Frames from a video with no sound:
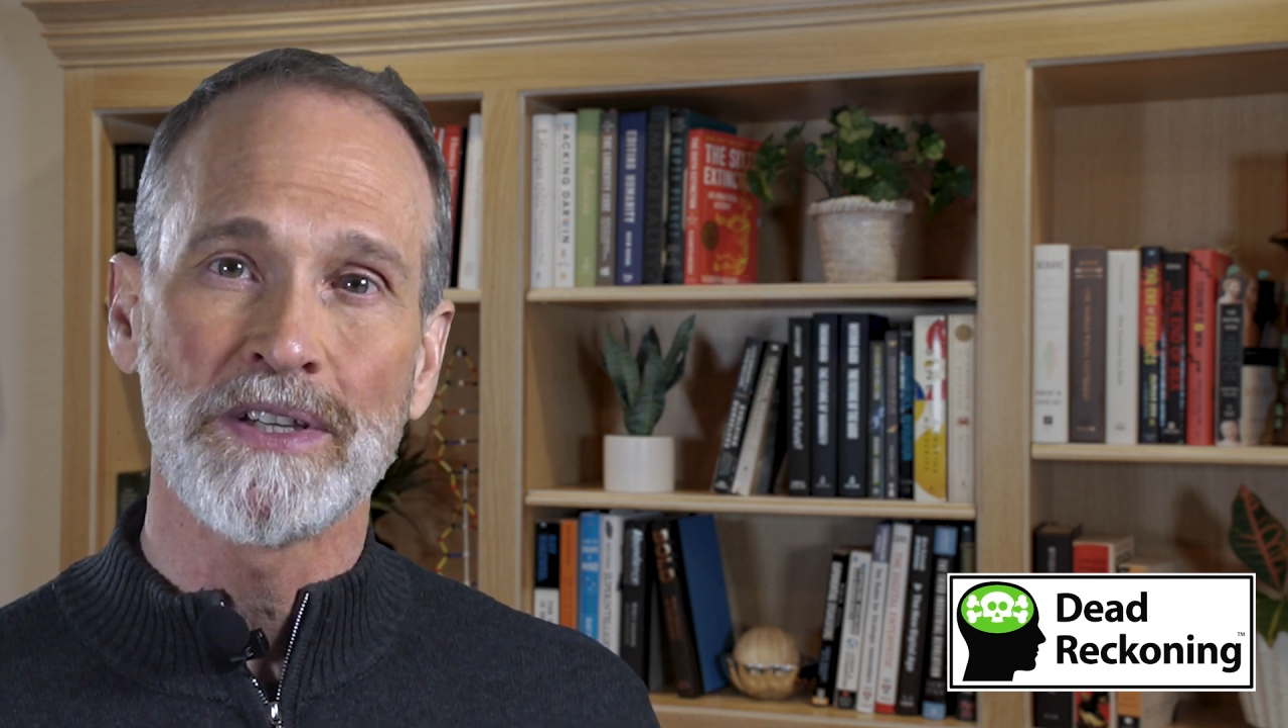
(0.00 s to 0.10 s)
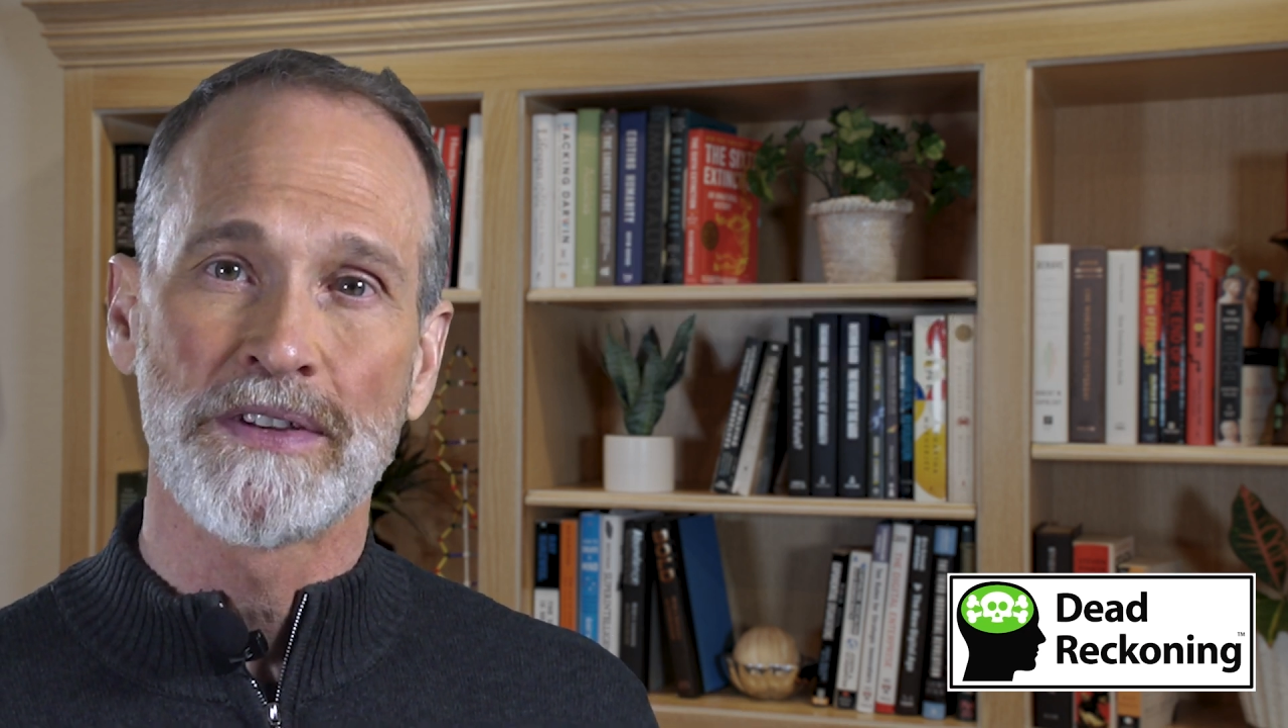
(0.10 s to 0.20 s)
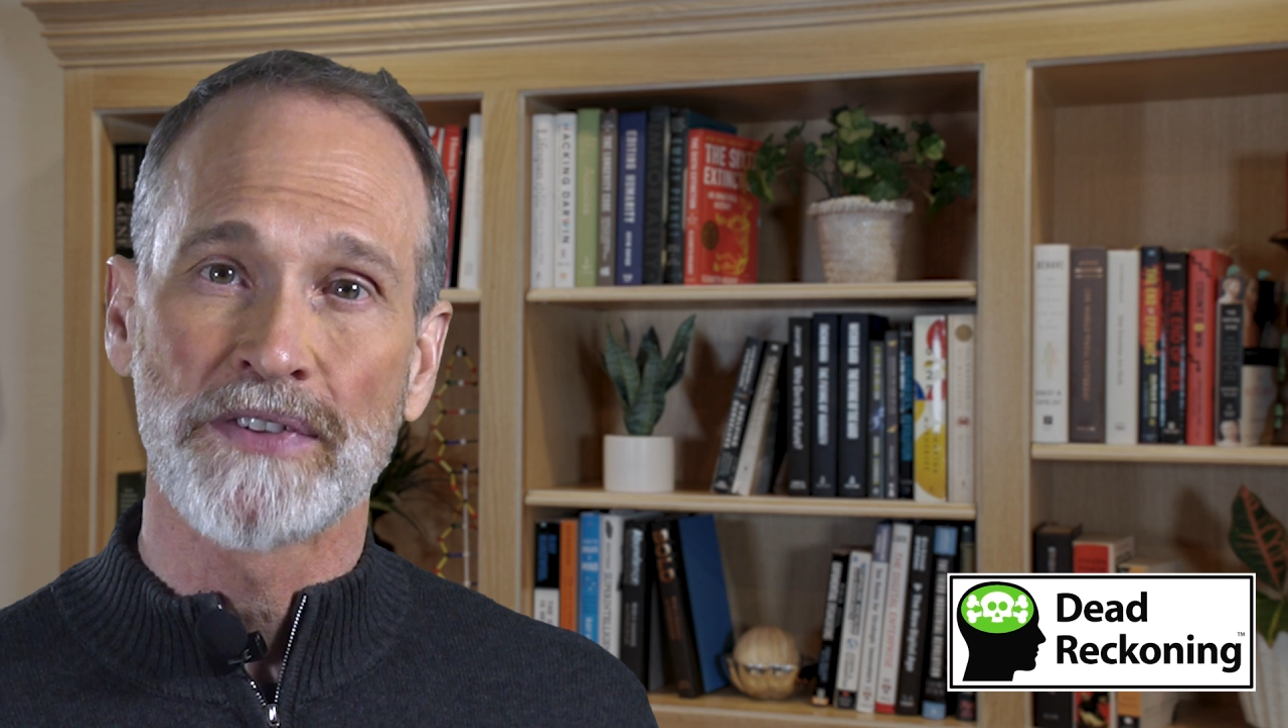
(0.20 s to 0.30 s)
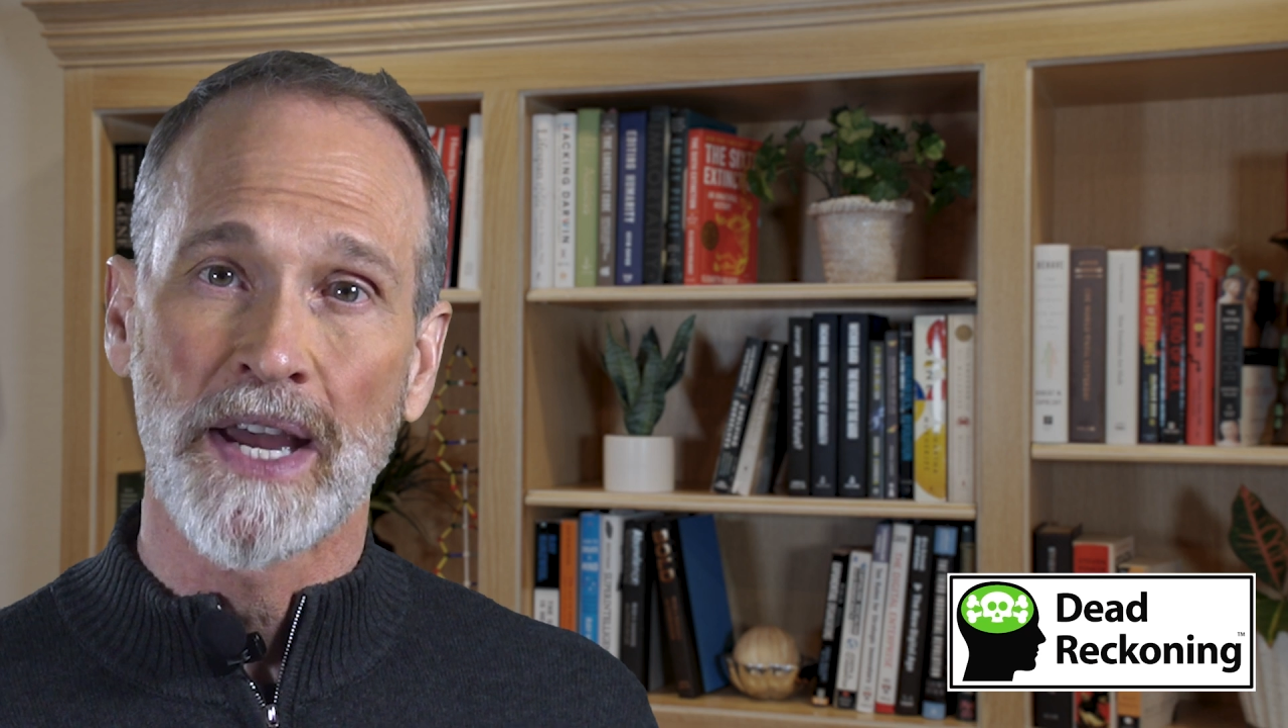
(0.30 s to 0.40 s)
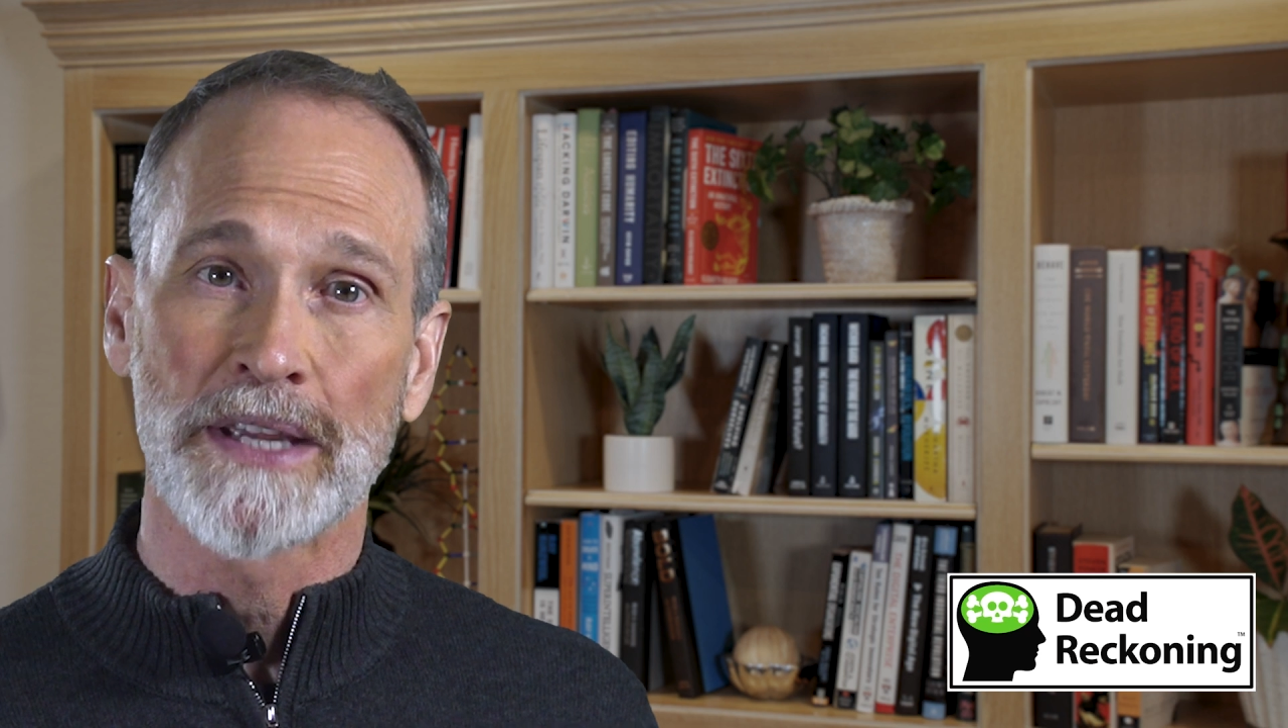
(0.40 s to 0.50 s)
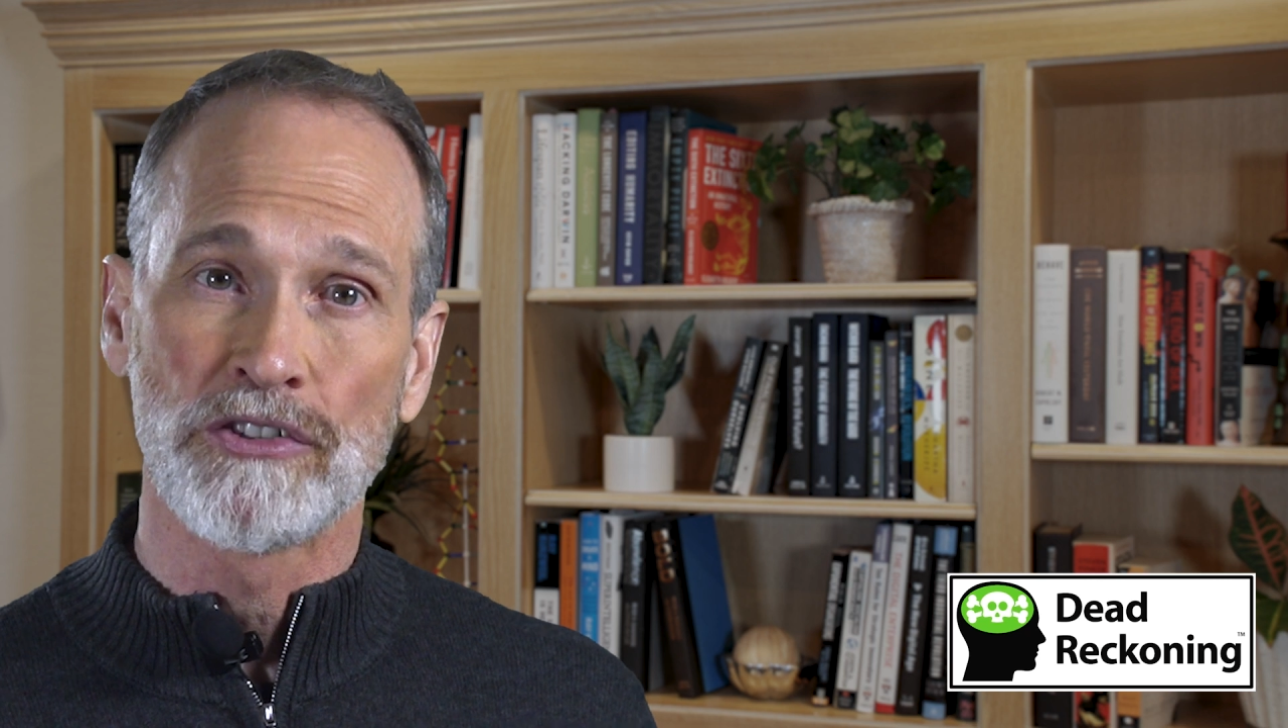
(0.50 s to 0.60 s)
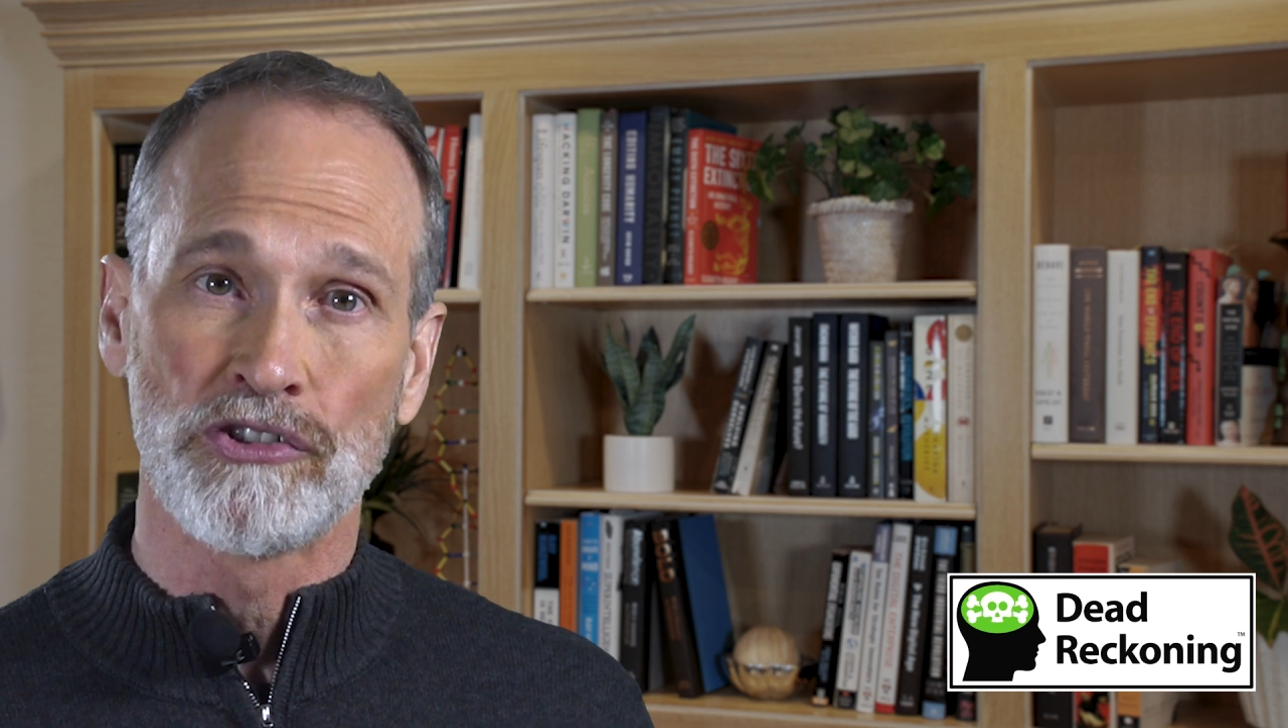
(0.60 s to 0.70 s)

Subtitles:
designed